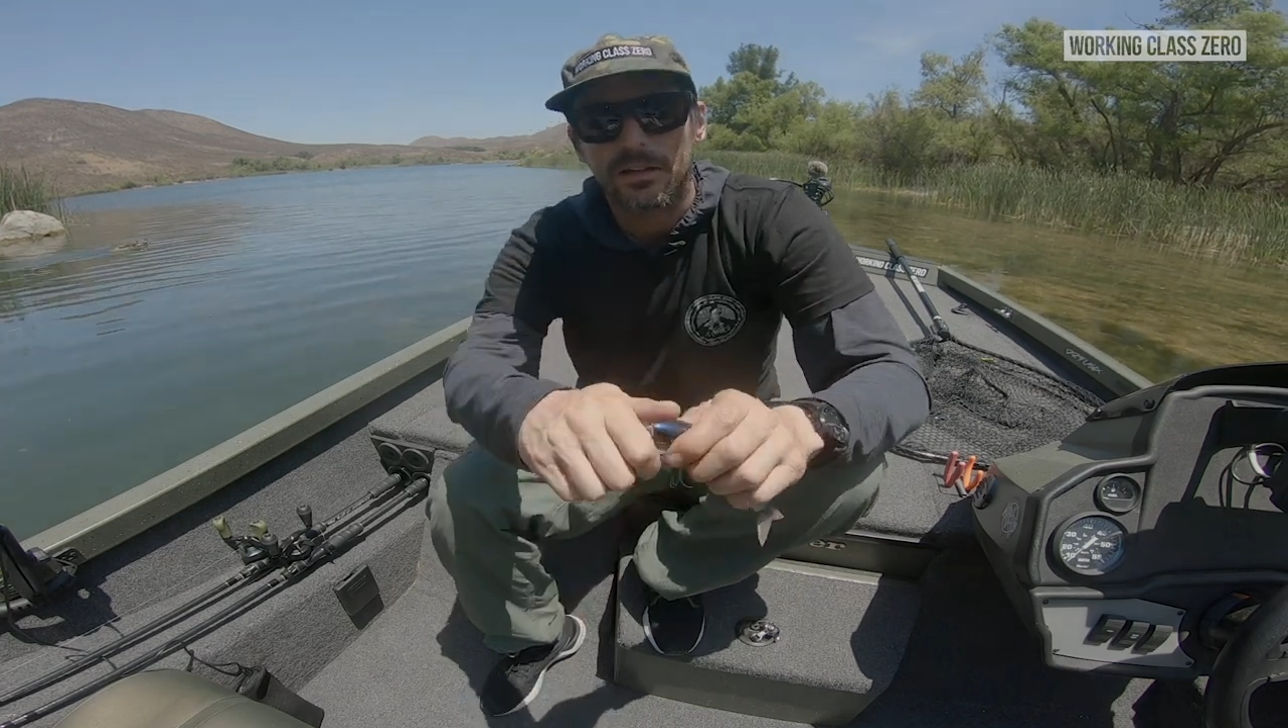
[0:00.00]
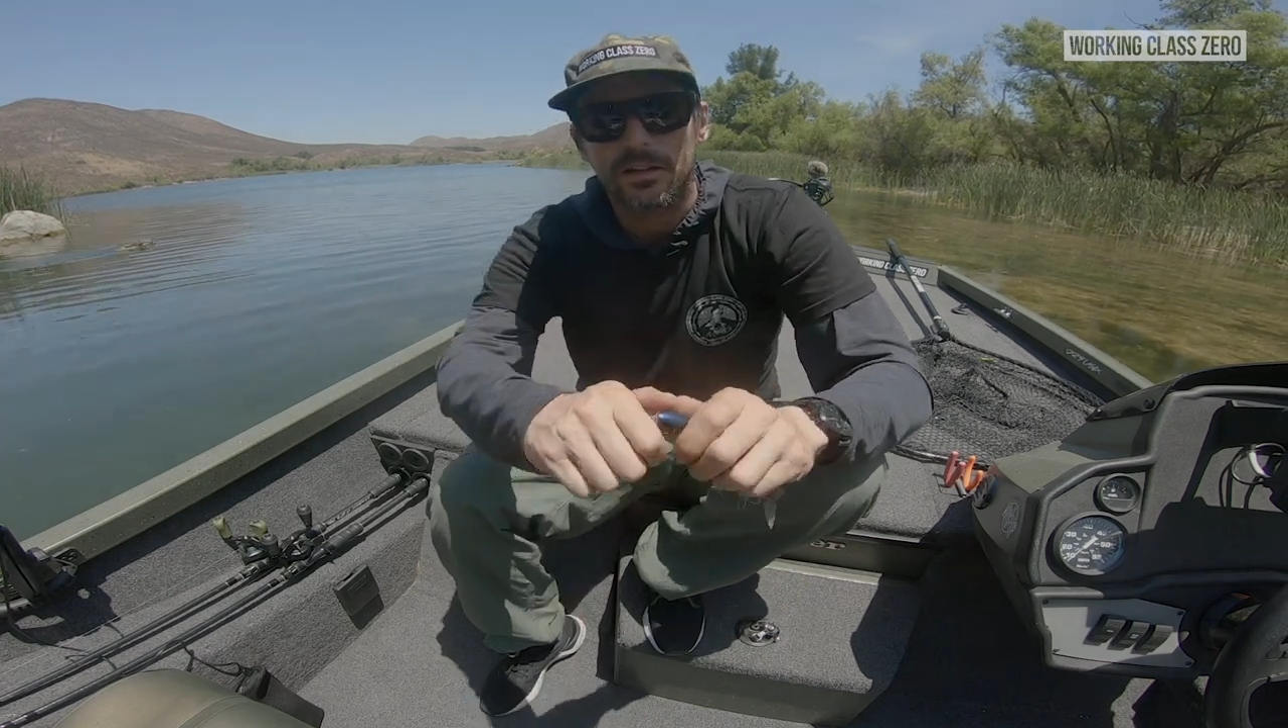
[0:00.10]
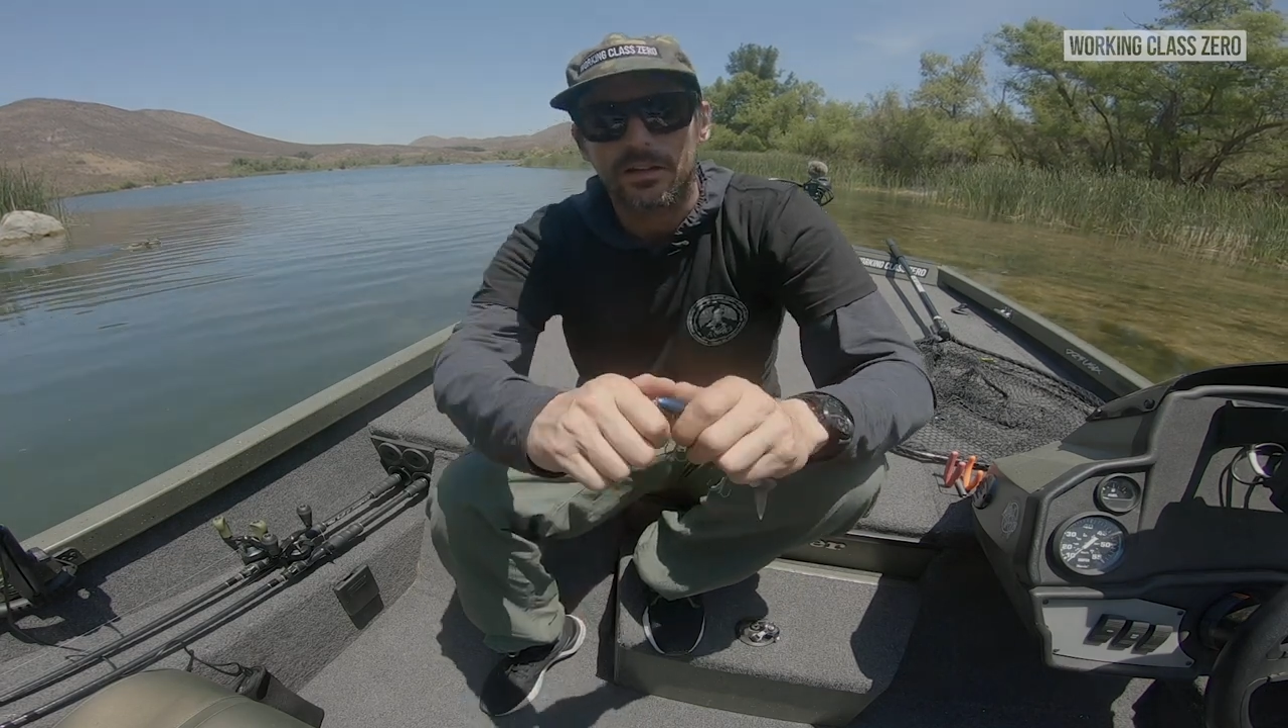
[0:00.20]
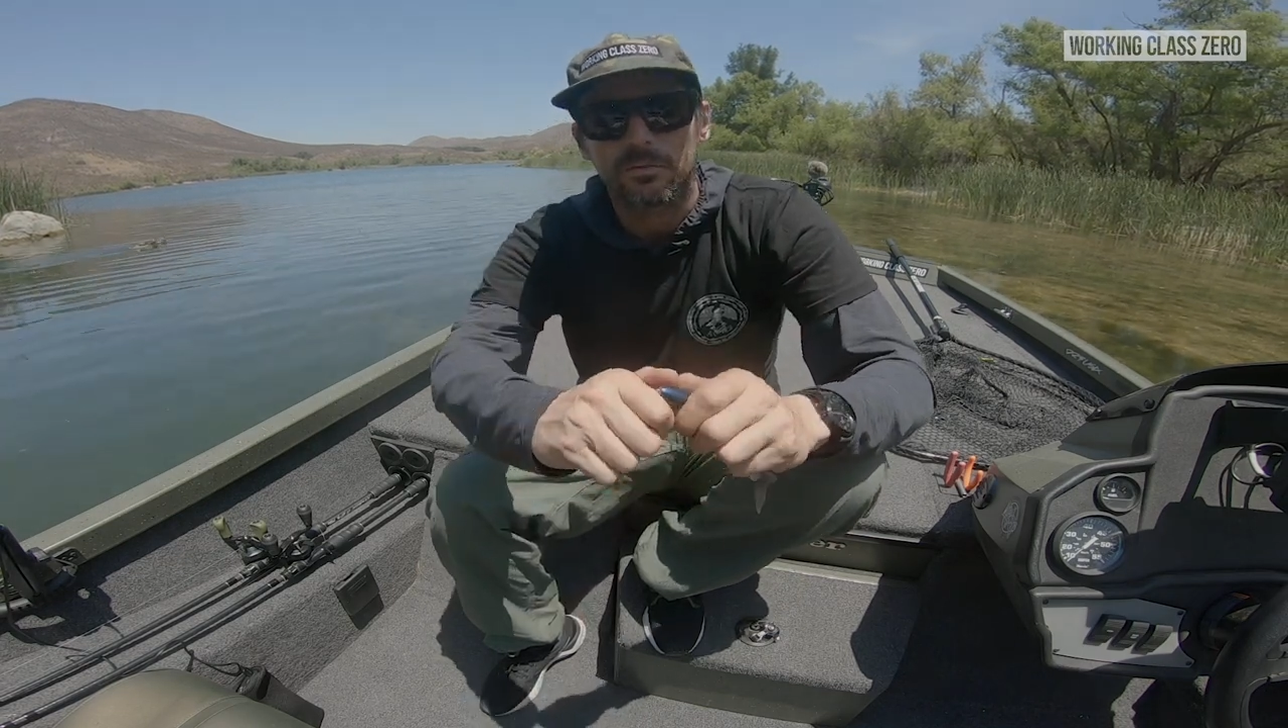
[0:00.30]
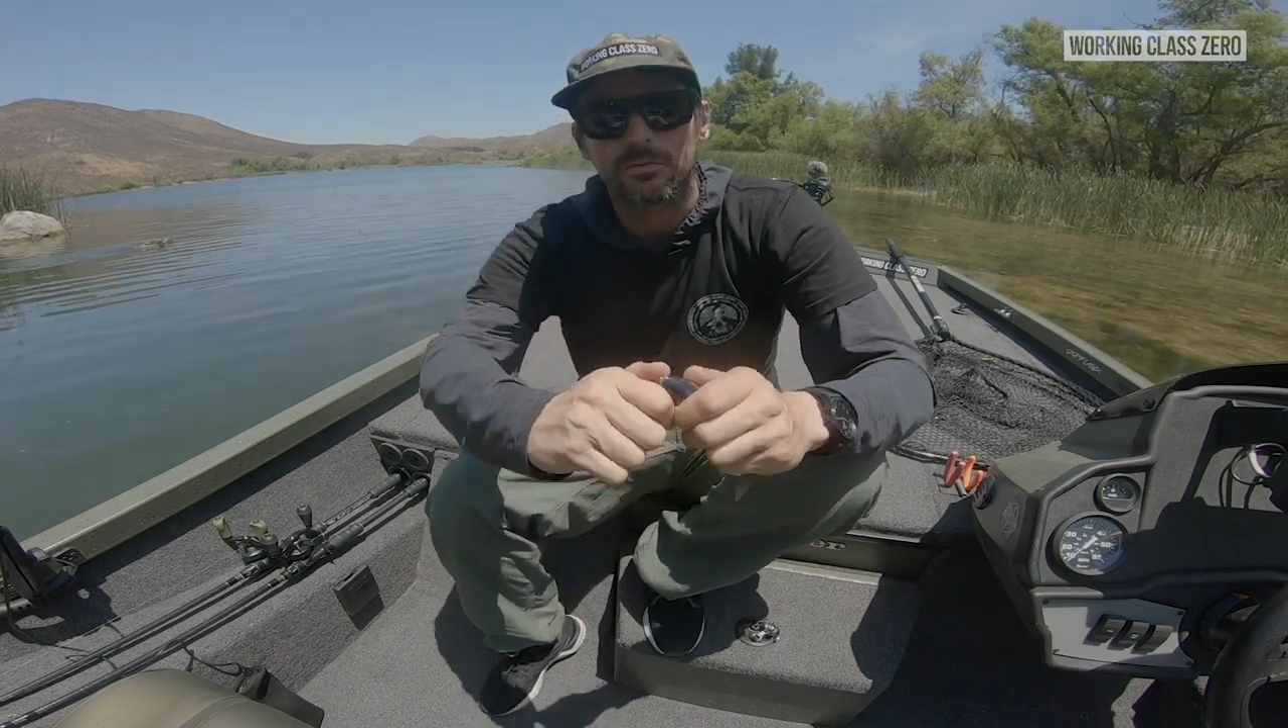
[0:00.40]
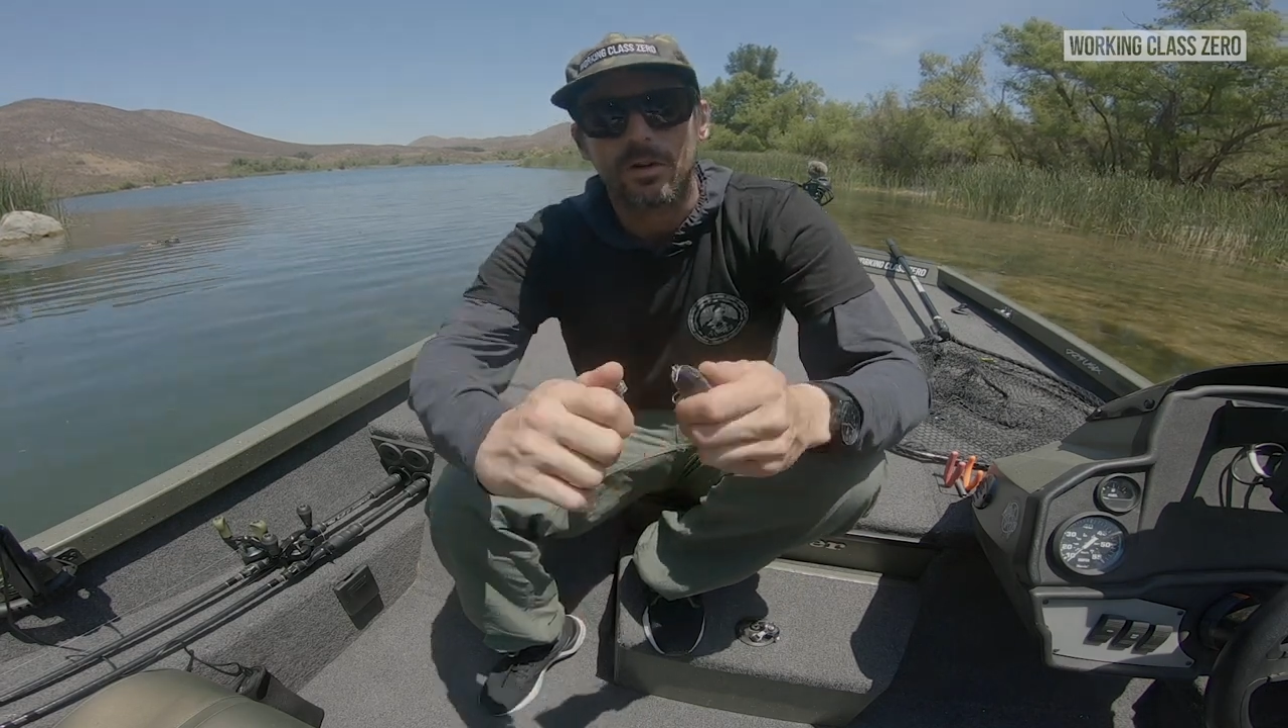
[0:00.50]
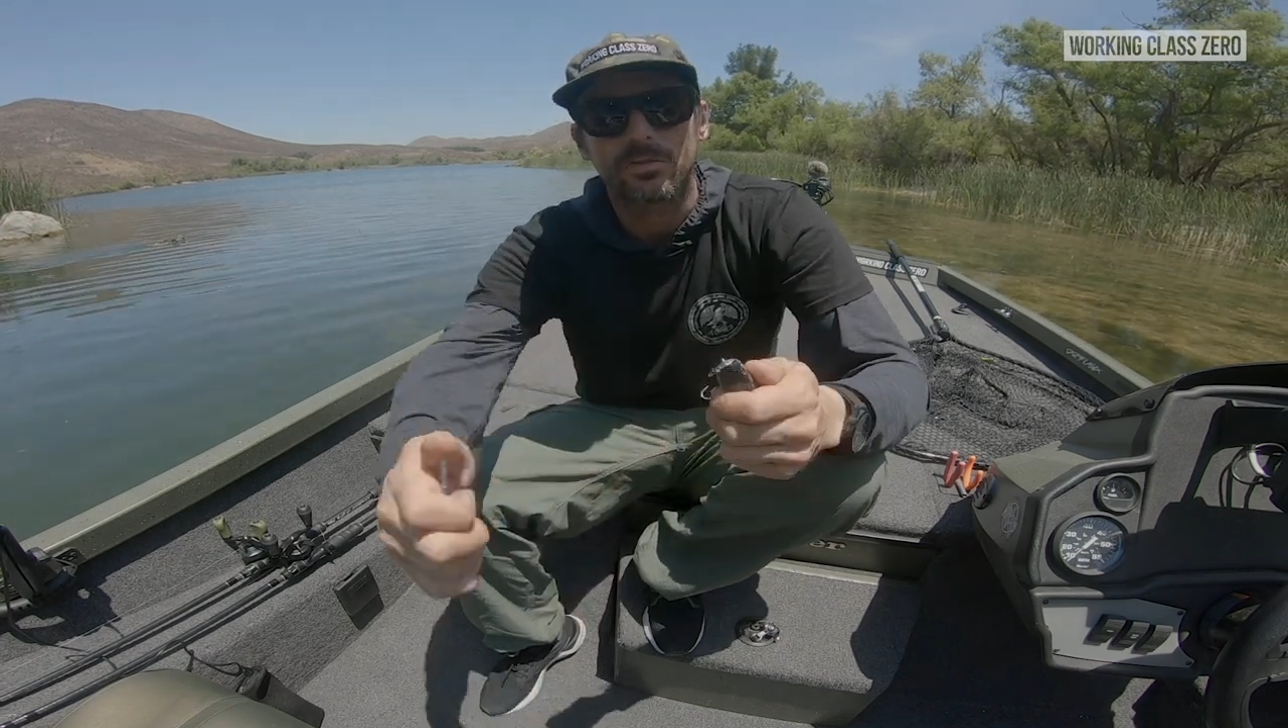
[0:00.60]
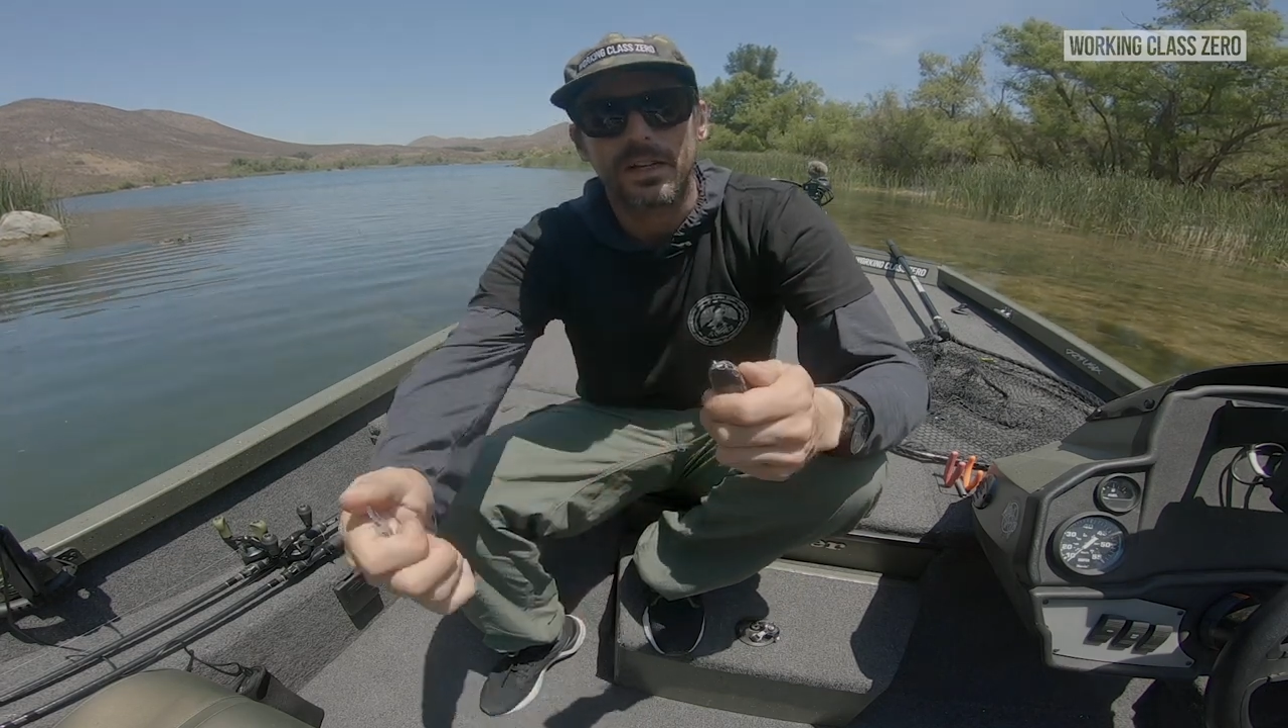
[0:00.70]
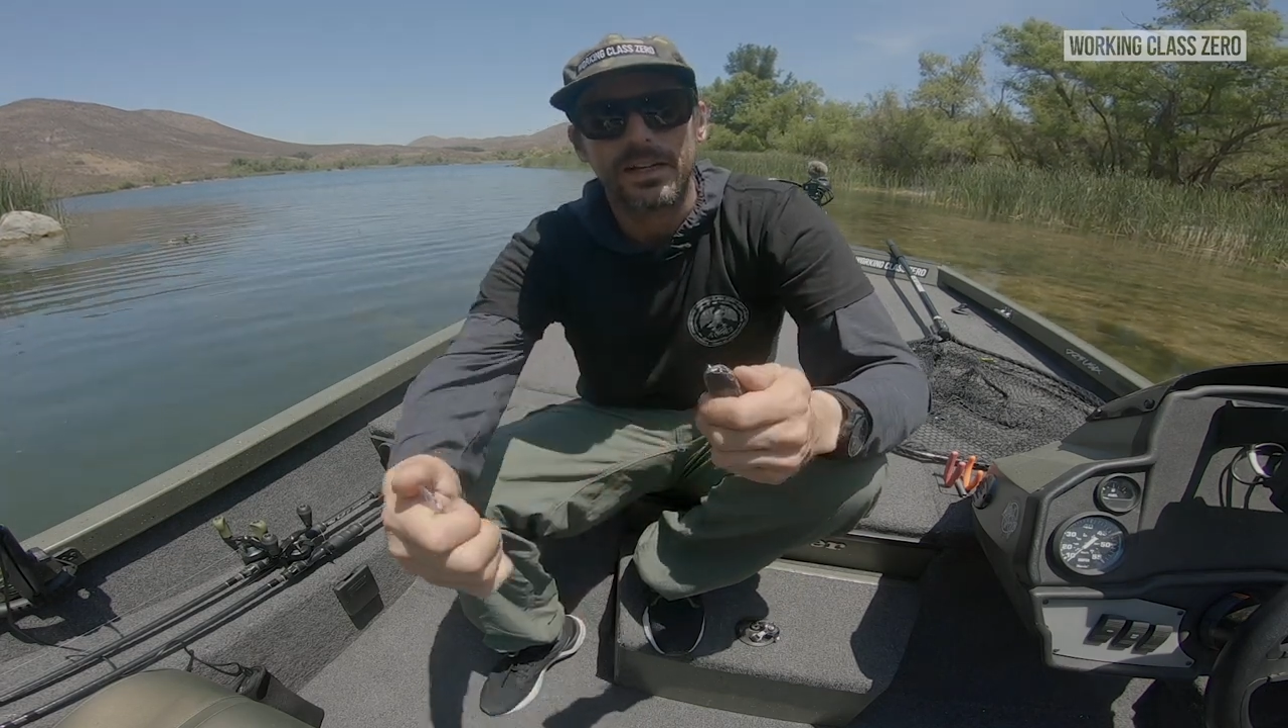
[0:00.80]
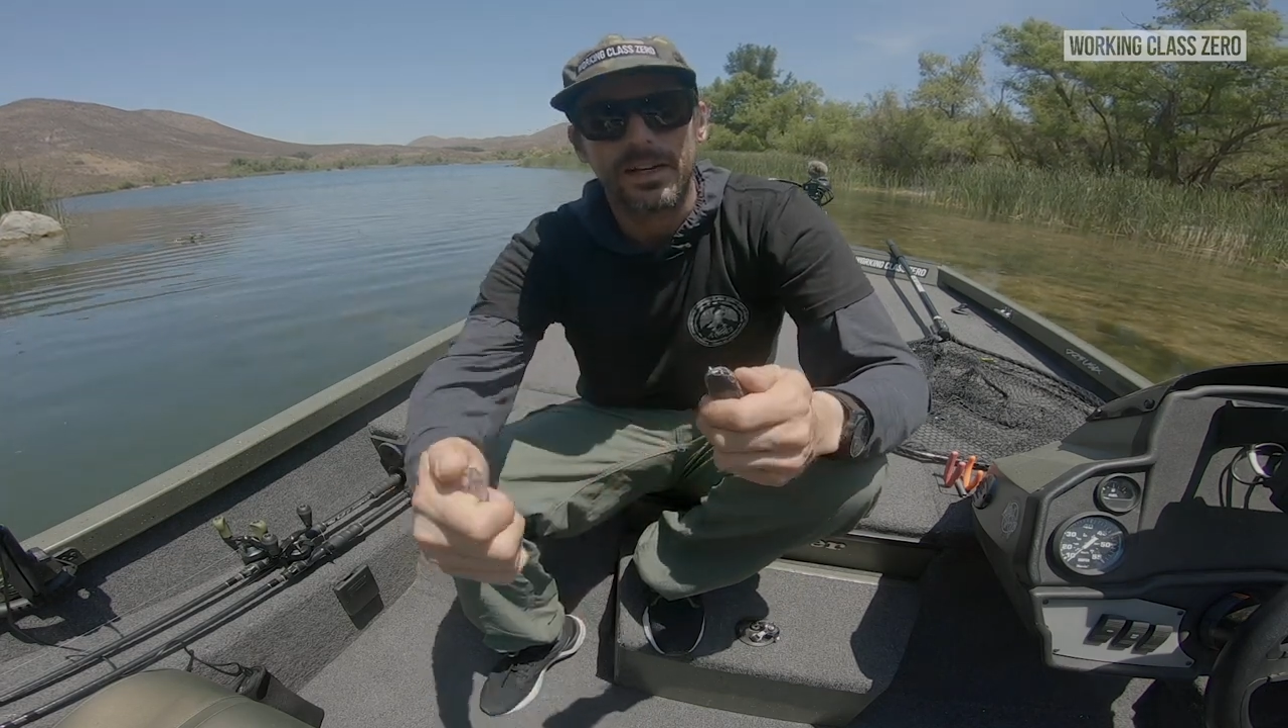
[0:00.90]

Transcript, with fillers: You just rotate